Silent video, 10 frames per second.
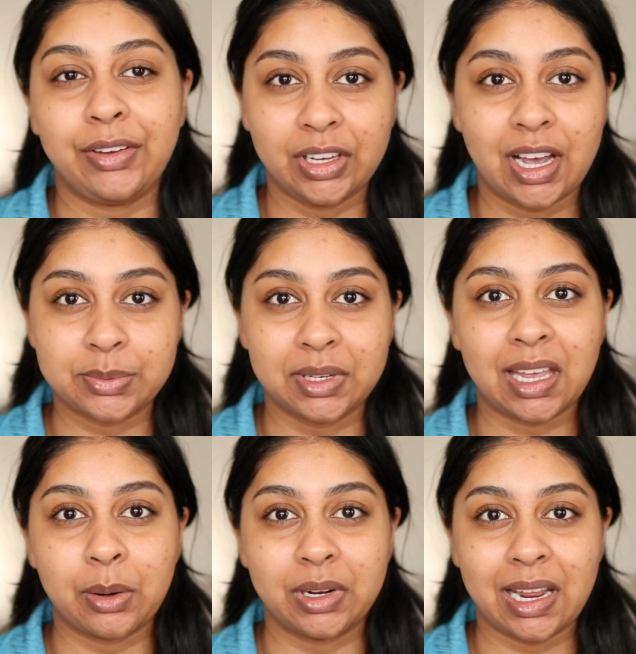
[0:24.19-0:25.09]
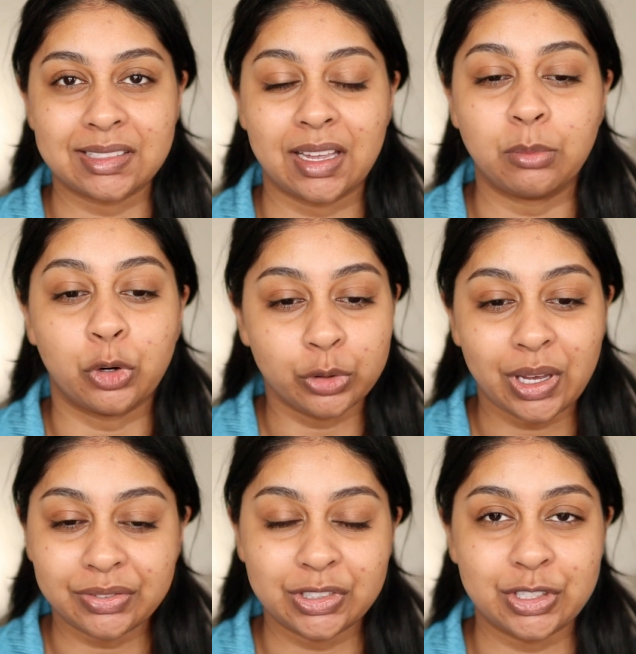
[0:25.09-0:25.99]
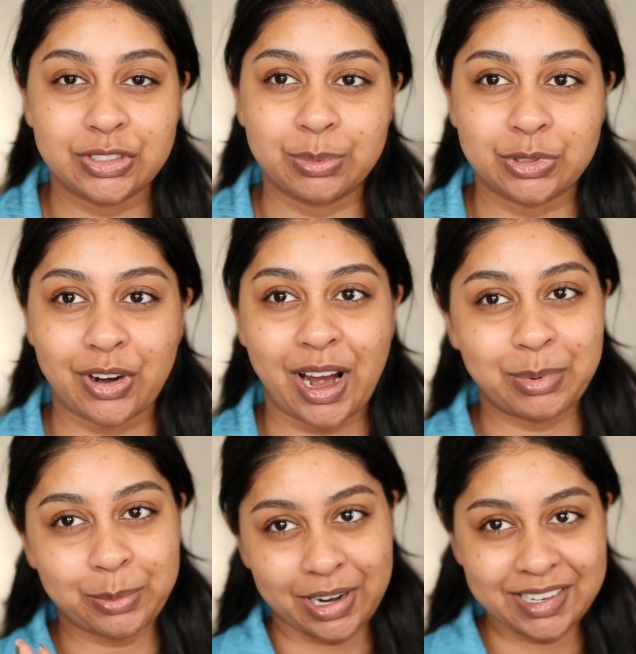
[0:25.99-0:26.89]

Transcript: If you guys want to get one next time, all you have to do is subscribe,